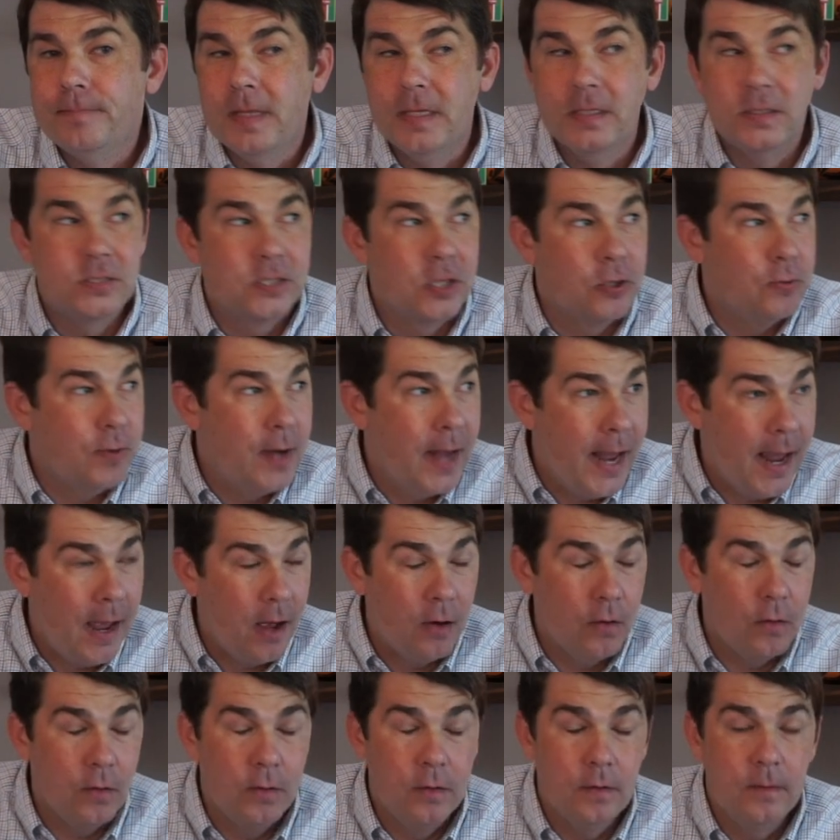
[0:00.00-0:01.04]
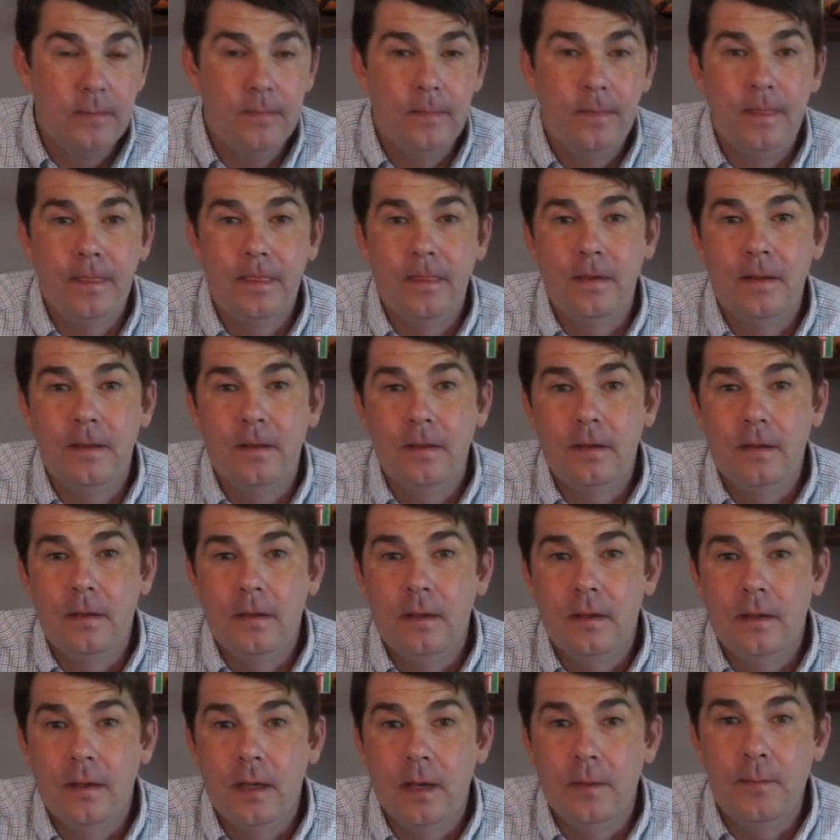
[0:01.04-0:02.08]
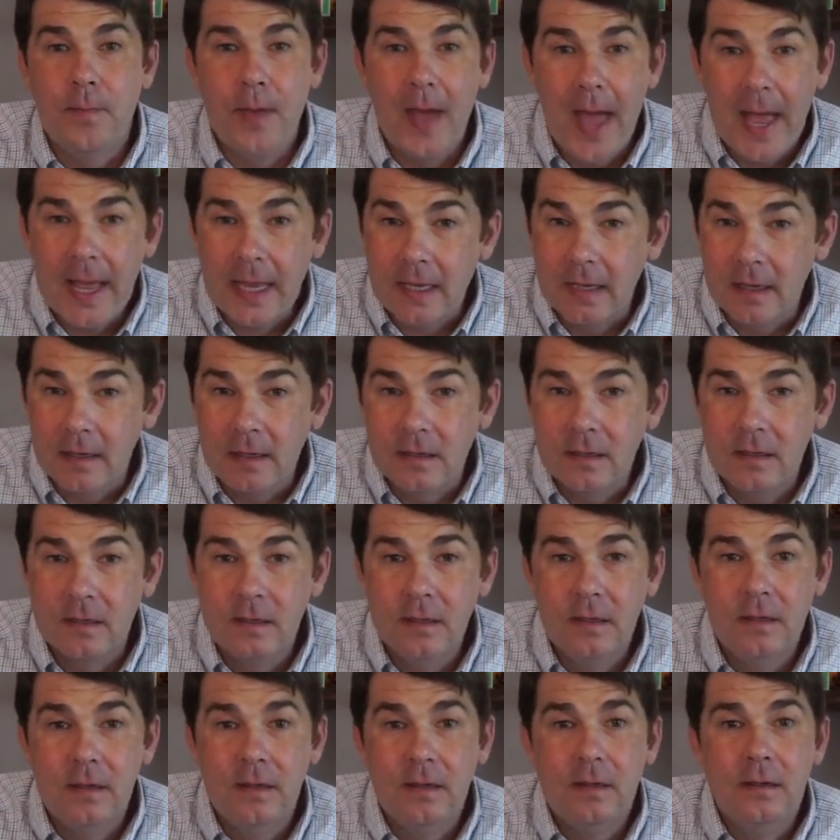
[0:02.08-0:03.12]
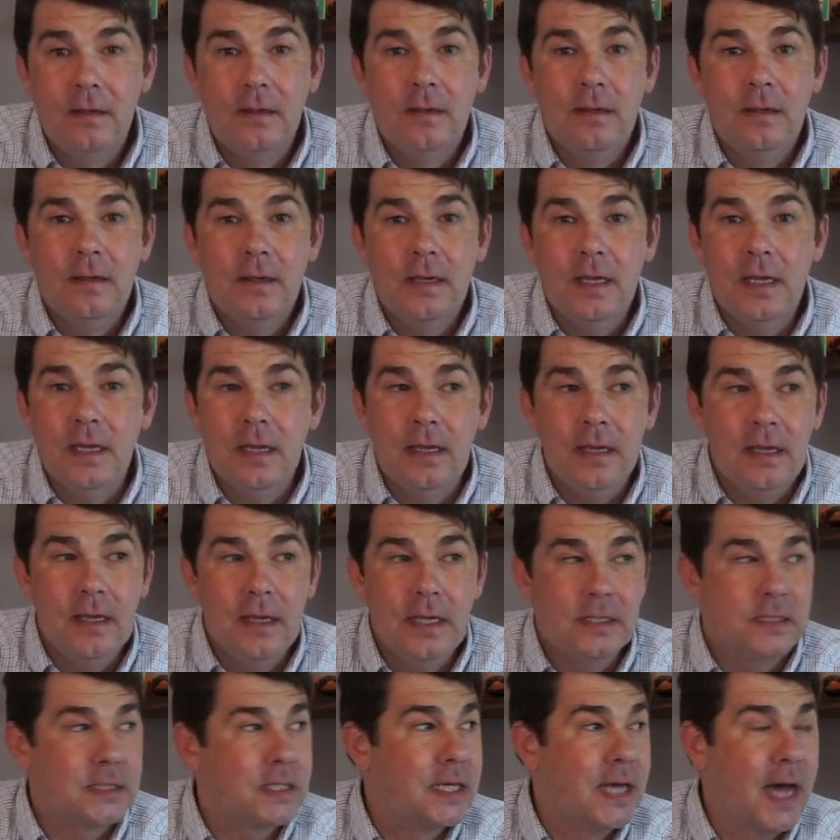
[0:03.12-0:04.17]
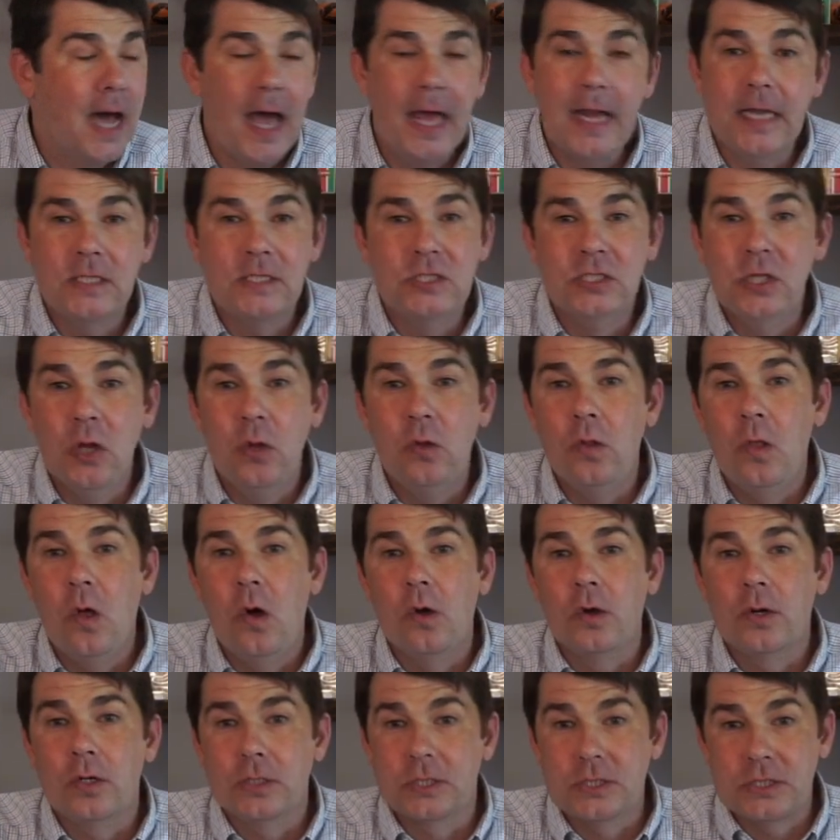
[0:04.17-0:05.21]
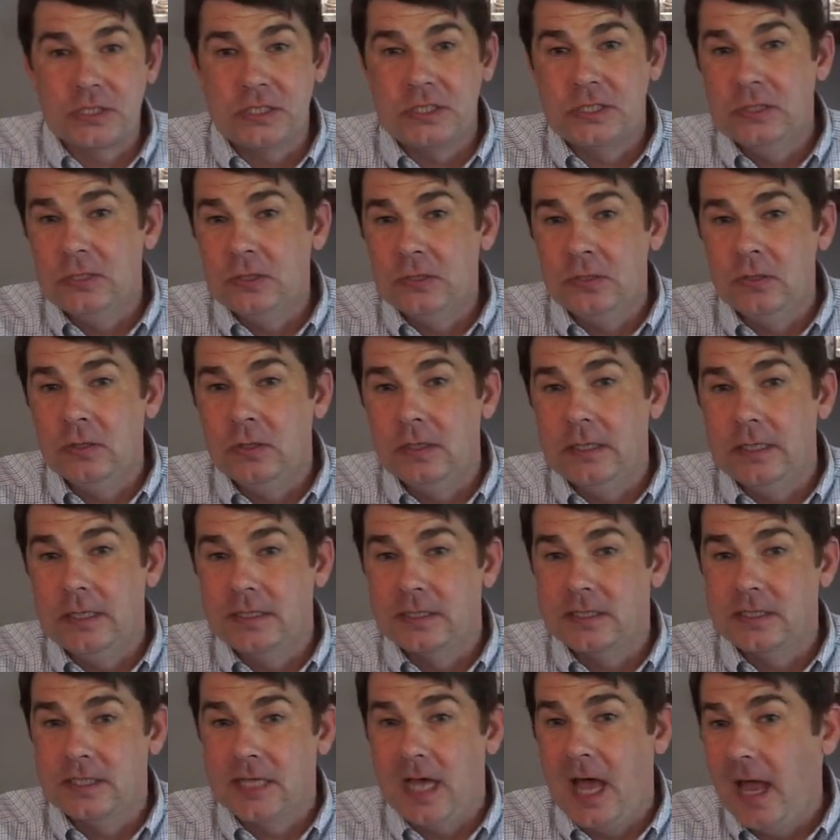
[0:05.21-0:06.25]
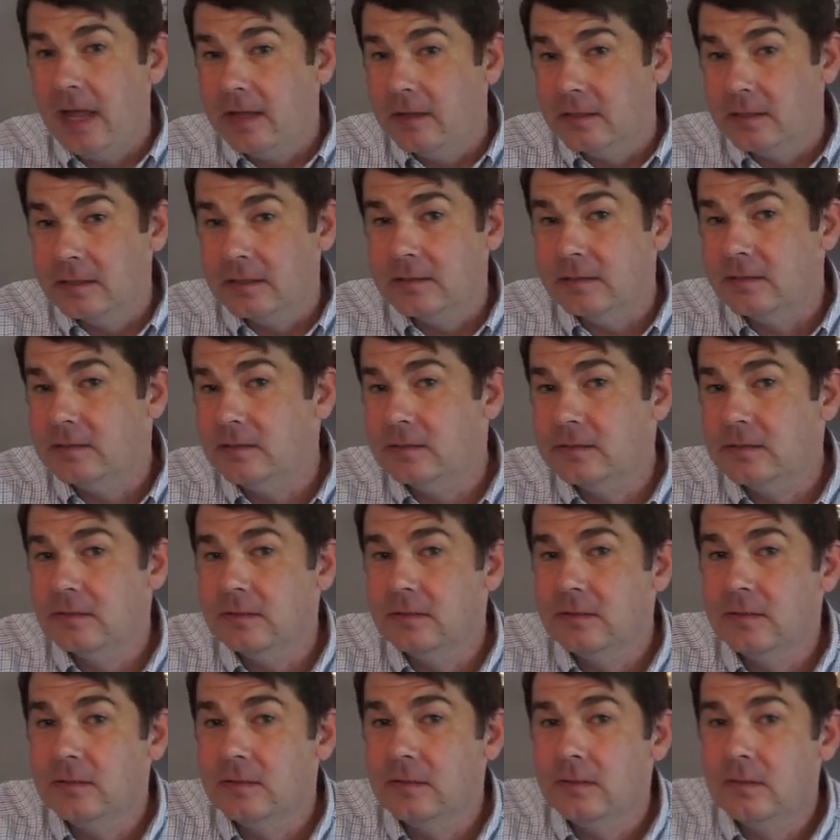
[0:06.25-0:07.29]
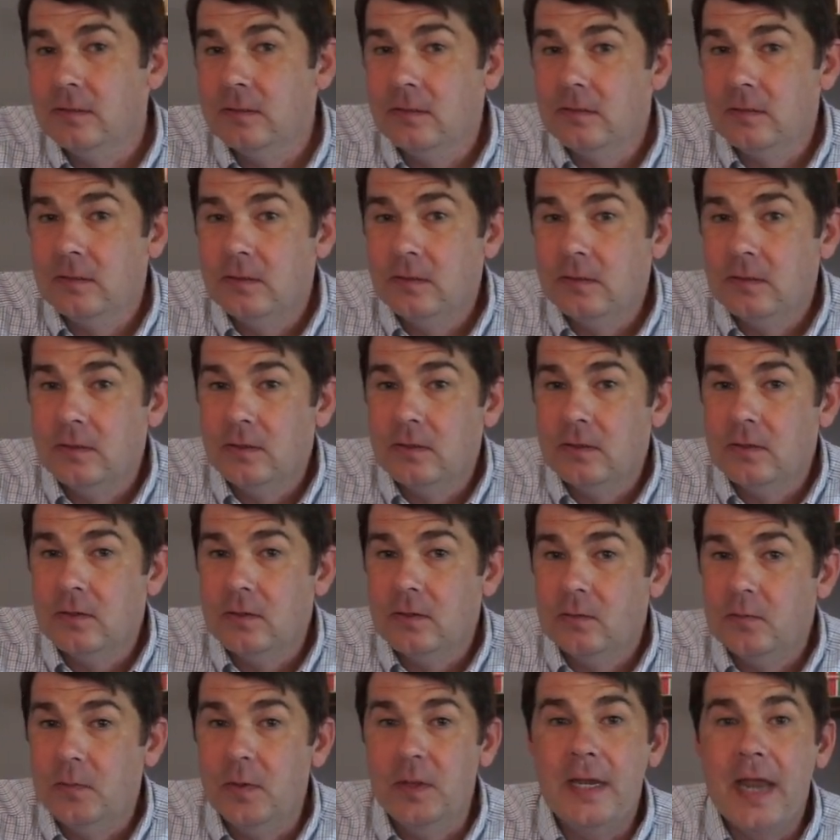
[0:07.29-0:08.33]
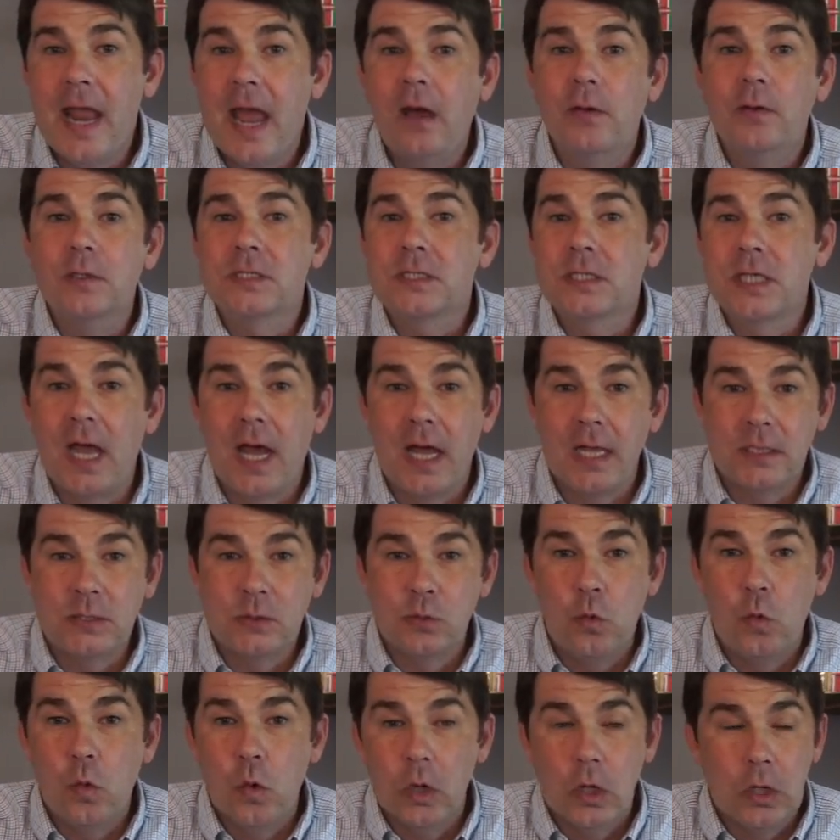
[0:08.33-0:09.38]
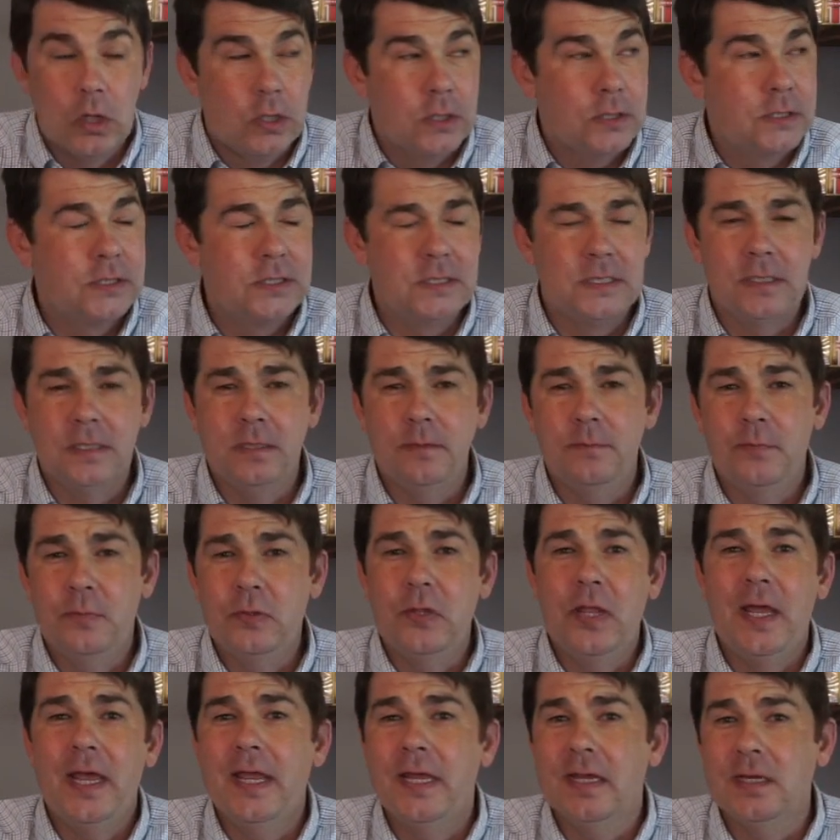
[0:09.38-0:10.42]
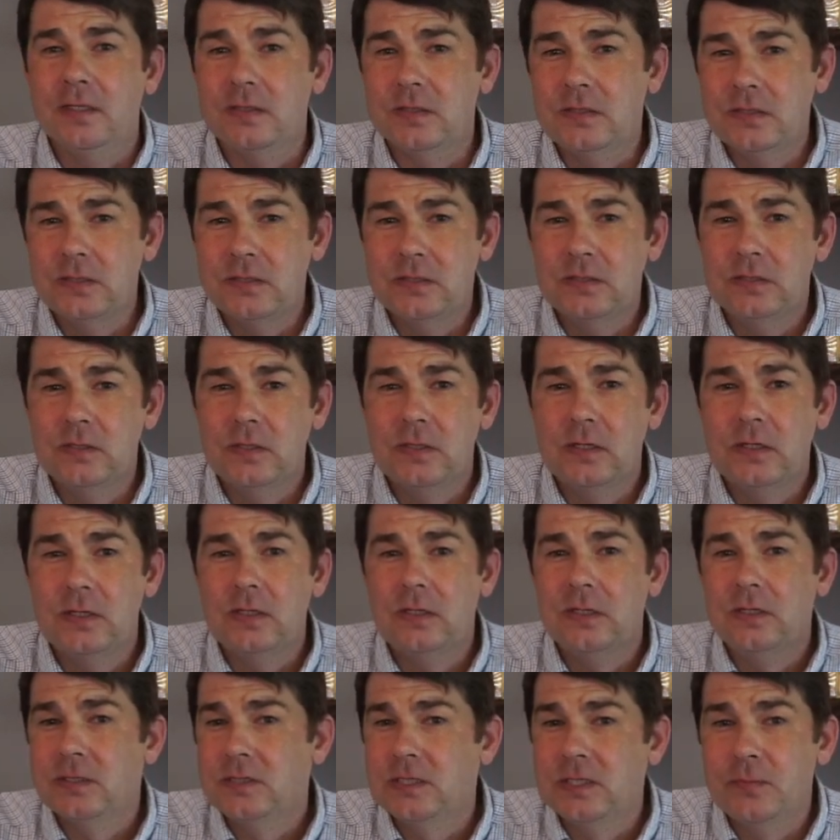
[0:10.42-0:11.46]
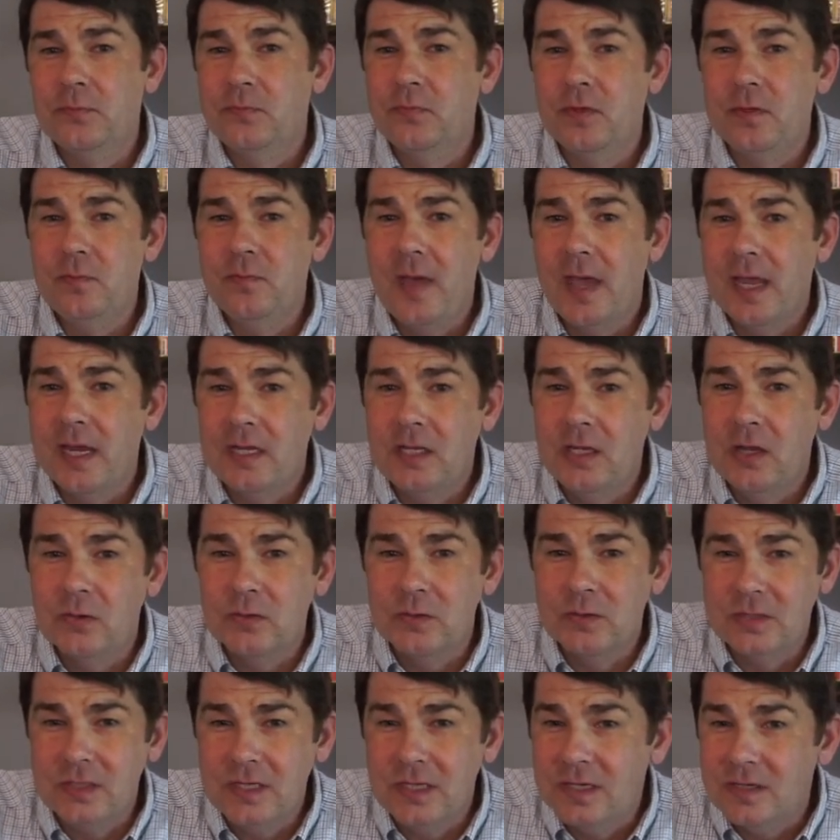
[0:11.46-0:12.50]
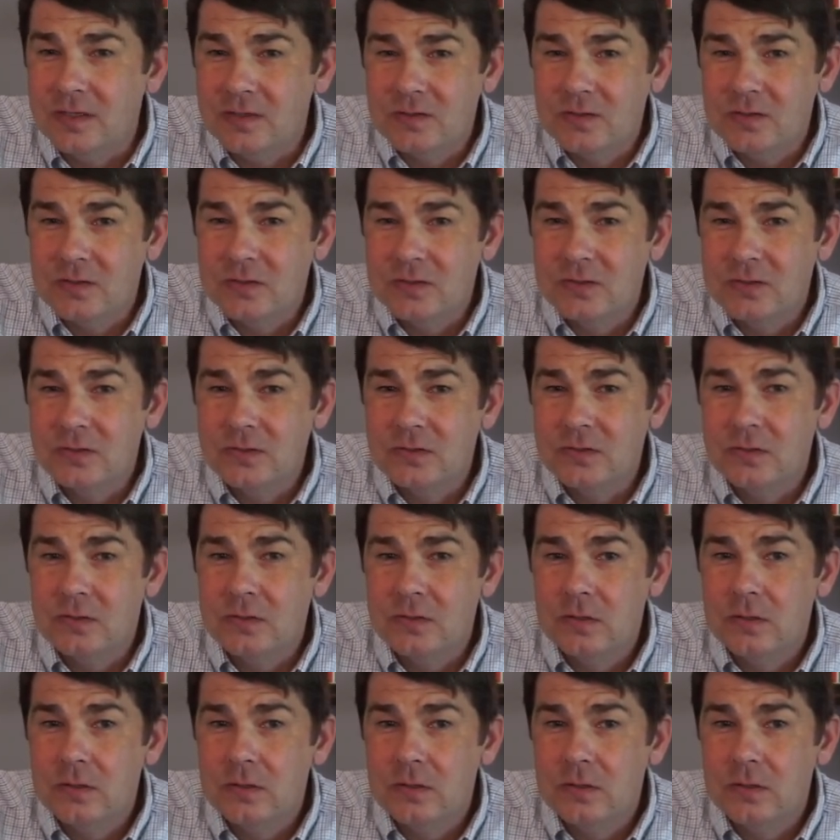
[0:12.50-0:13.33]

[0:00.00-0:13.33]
And so now, Habakkuk, his God is no longer still and silent, but now his God's words and plans simply make no sense.